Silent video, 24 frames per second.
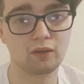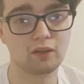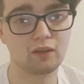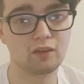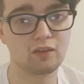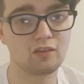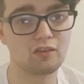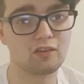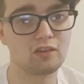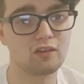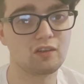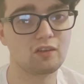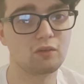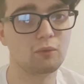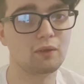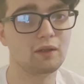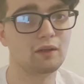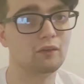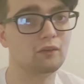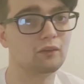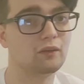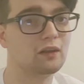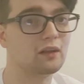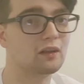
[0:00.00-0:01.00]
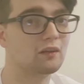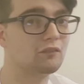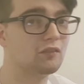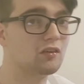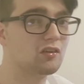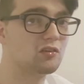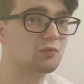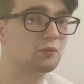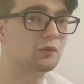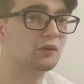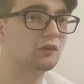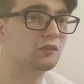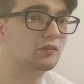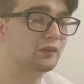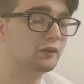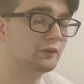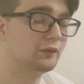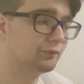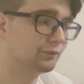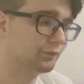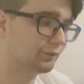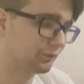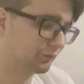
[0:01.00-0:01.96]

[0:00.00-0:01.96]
consider when looking at this movie.